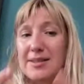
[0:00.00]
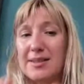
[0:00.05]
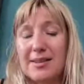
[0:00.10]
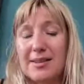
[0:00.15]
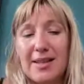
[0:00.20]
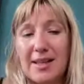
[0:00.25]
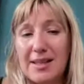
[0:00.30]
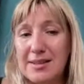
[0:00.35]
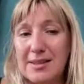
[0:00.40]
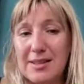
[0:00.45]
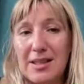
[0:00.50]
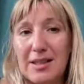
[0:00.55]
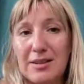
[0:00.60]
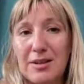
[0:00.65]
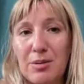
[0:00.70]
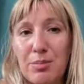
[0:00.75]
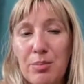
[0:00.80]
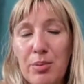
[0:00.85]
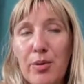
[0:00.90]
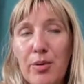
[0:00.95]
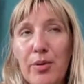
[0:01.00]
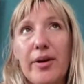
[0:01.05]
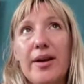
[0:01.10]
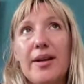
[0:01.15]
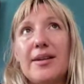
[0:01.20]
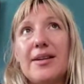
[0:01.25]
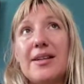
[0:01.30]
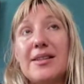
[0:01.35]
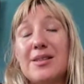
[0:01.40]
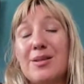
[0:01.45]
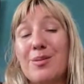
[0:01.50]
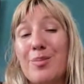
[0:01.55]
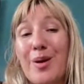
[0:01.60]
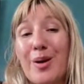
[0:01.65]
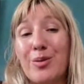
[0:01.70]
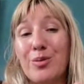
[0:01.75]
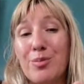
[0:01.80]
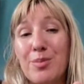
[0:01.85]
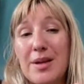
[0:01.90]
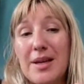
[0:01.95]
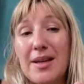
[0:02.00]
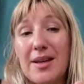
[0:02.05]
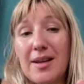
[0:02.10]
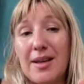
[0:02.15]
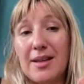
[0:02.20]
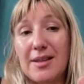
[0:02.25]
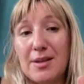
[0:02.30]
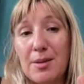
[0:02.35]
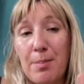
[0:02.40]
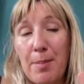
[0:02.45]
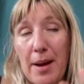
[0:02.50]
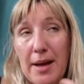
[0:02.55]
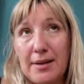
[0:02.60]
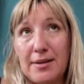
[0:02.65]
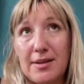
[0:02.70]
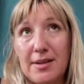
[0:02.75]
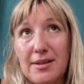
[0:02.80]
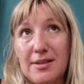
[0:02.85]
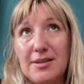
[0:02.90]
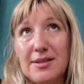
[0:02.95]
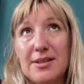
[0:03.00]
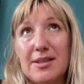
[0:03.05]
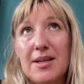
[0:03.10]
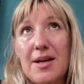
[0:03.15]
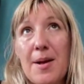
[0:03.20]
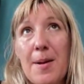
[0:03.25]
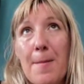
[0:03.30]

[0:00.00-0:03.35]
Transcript: That's not the point. It's about being independent,